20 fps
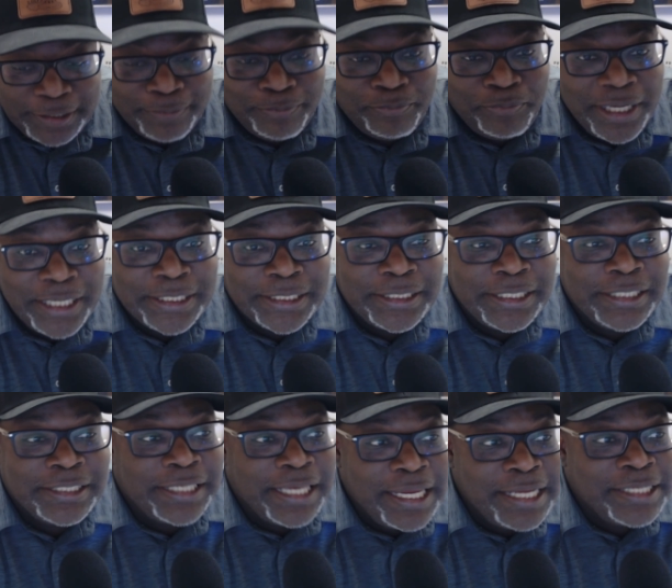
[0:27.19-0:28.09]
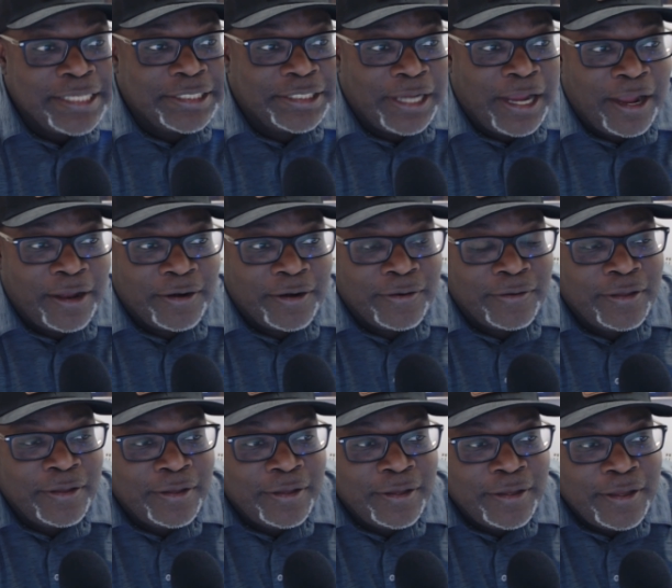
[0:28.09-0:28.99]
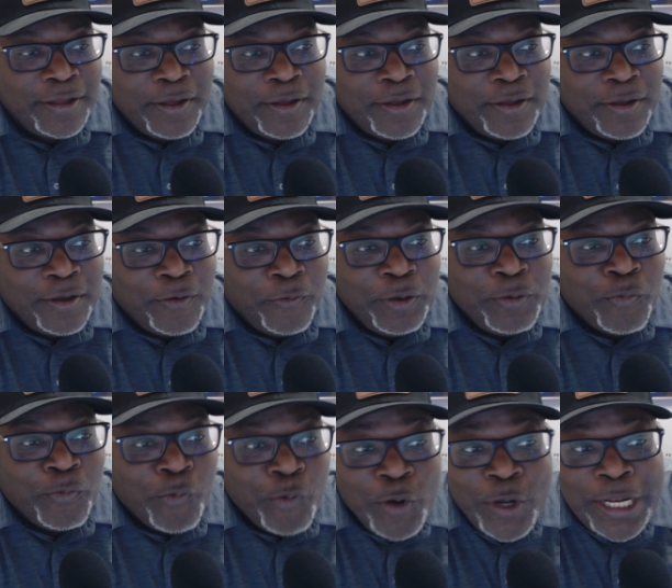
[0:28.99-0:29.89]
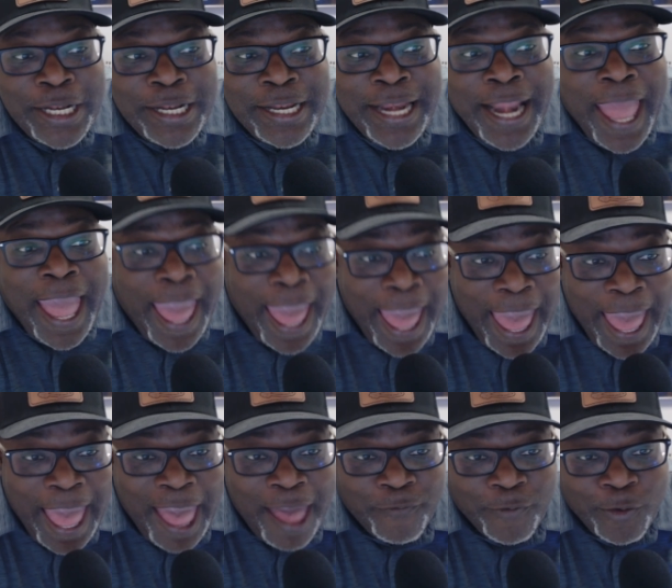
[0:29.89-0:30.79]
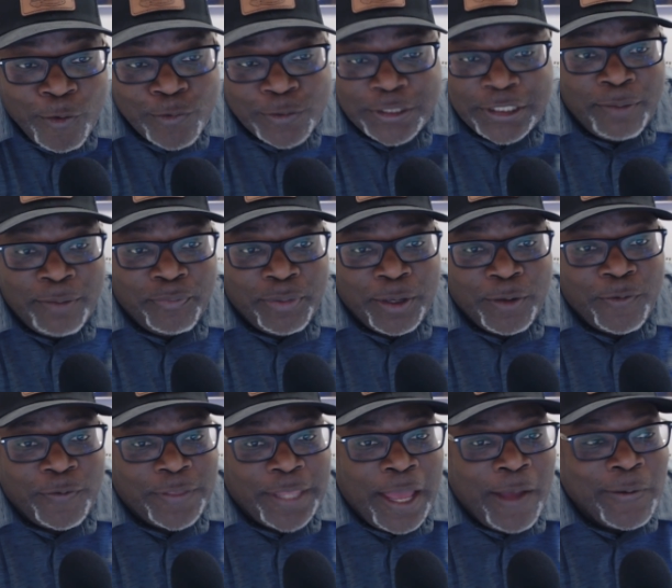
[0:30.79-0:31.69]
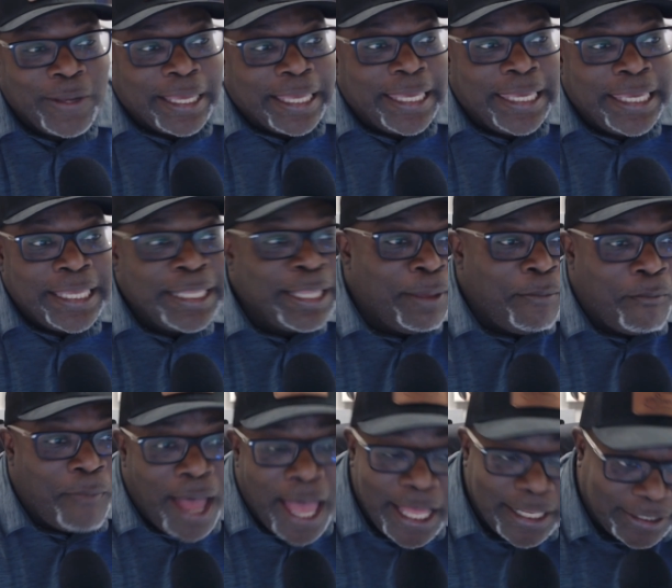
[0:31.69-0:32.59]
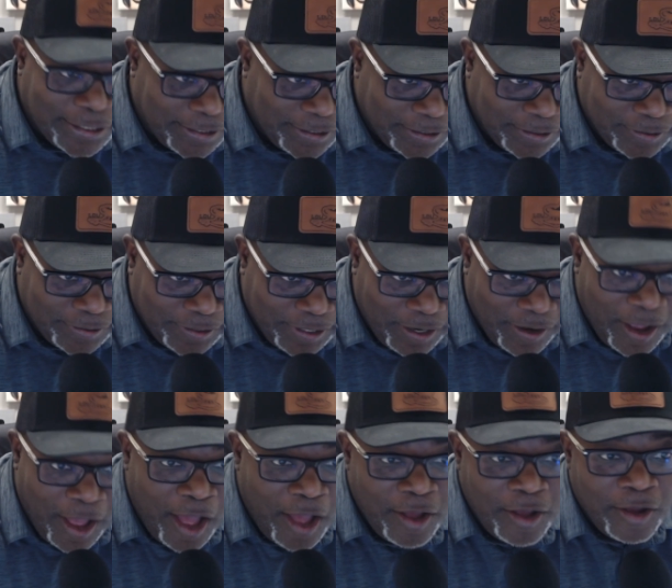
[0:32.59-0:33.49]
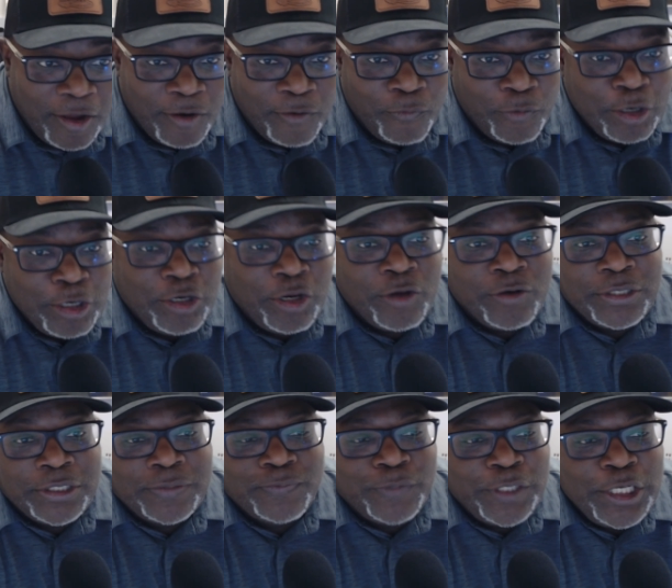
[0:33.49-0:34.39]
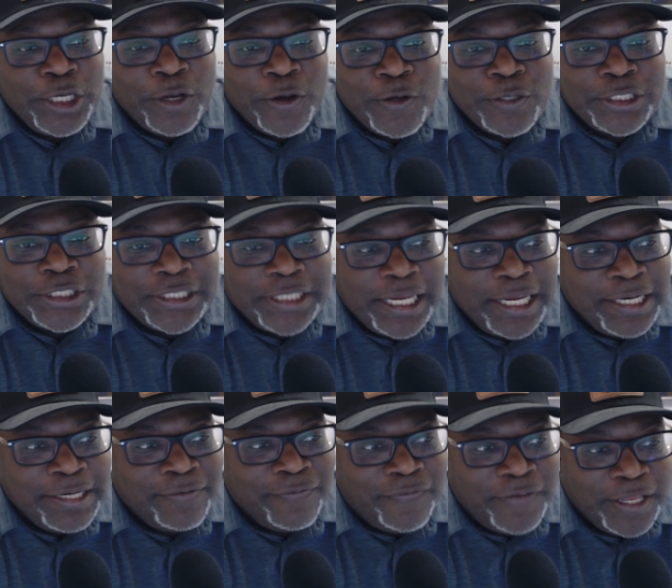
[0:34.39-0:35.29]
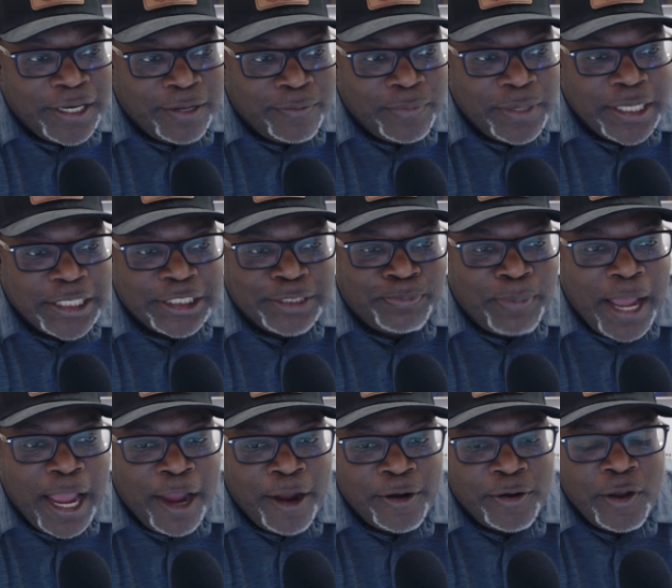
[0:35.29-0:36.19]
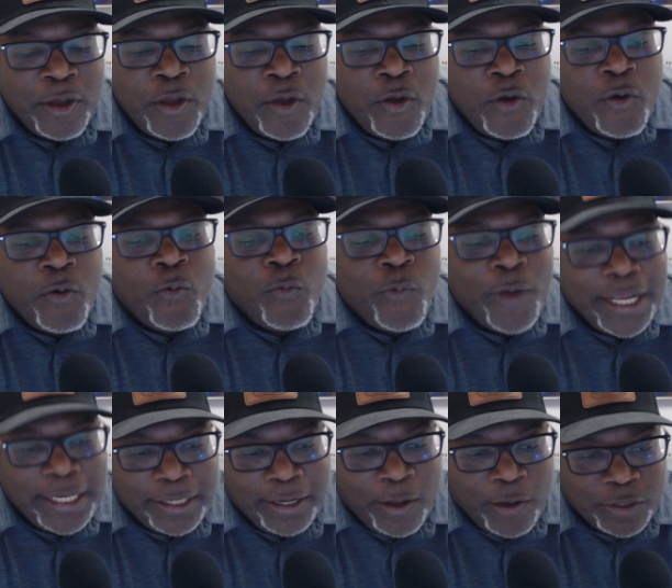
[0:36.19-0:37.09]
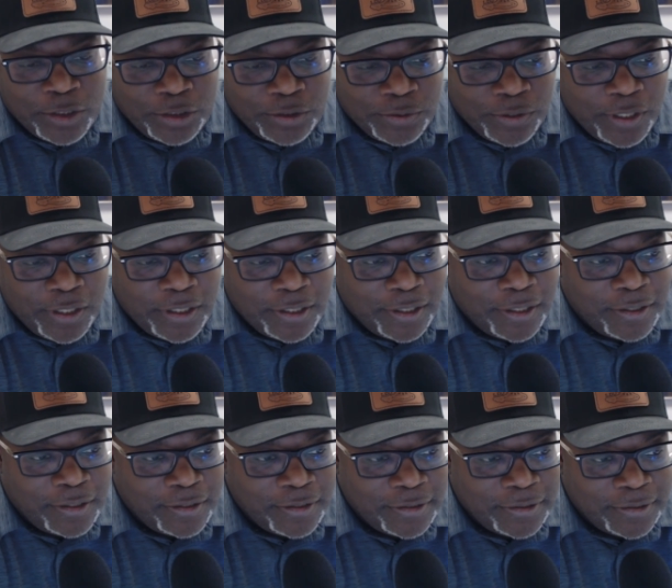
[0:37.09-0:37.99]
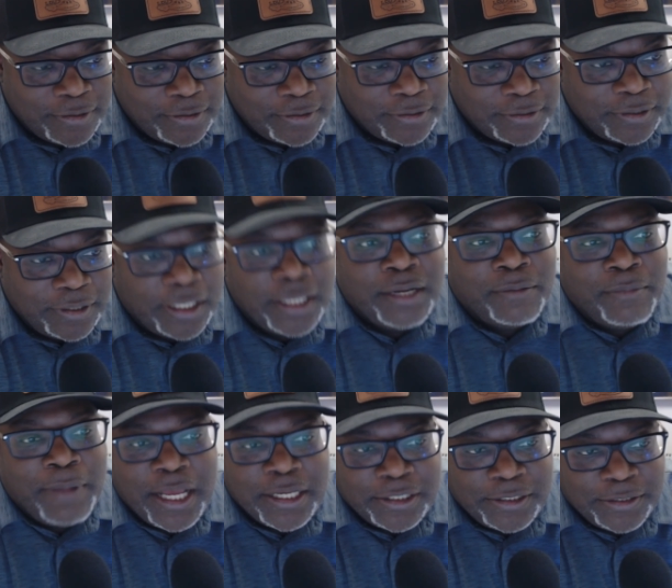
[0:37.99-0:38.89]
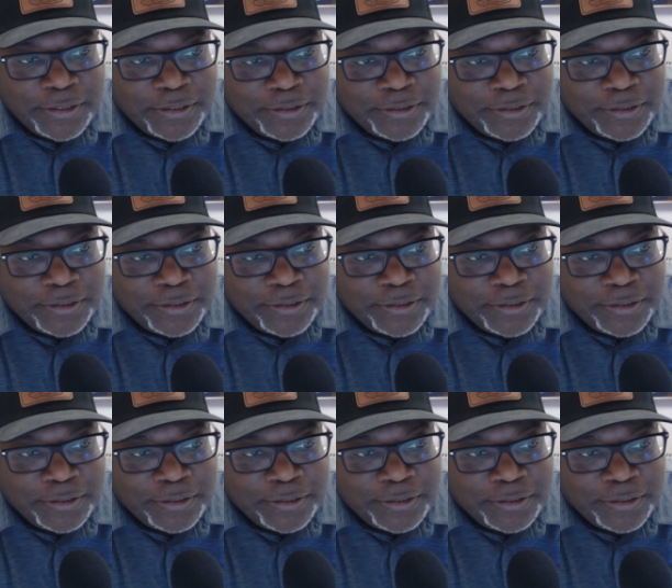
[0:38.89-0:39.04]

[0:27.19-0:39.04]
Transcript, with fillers: Business Insider. We wouldn't have Ozempic without Gila Monsters, their hunger regurgitating venom-inspired weight loss drug. Gila Monsters.